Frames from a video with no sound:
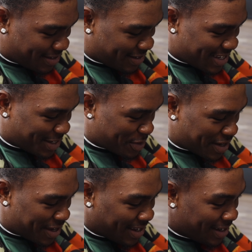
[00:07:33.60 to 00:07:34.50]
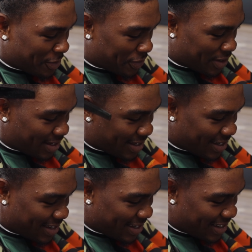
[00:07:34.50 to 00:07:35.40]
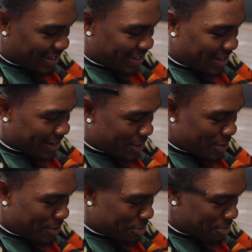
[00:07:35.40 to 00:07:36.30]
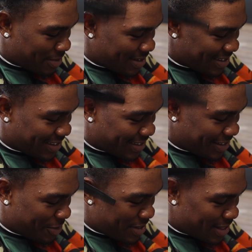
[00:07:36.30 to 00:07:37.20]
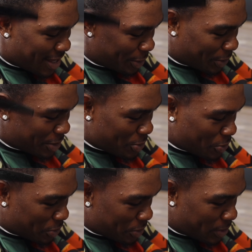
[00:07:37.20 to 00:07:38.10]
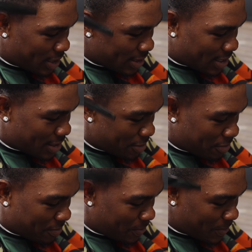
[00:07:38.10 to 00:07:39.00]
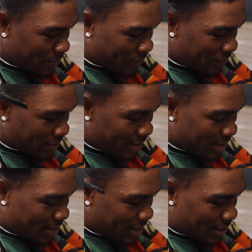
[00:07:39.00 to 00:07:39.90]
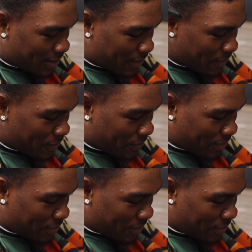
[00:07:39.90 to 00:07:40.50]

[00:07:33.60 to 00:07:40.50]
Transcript: That's what any fit. They do, but you get like 2 or 3 wears out of them. Niggas be switching them